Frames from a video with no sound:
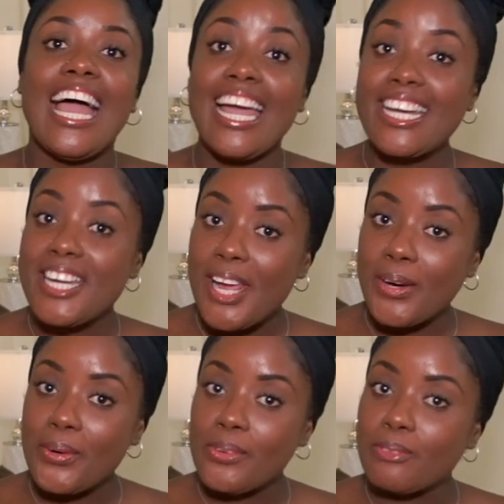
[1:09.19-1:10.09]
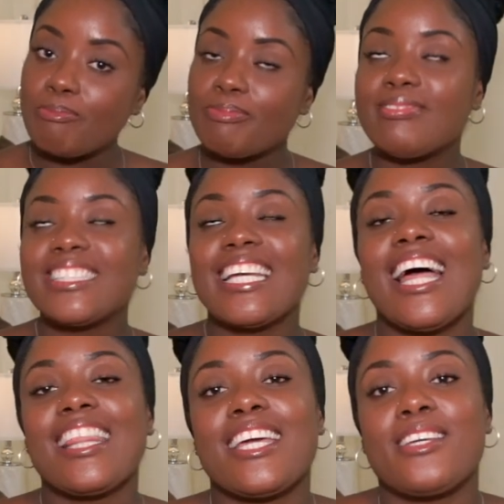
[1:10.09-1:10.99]
Anywho,
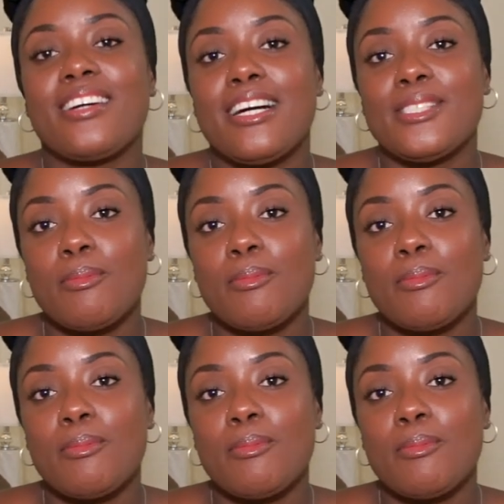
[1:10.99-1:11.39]
Thank you guys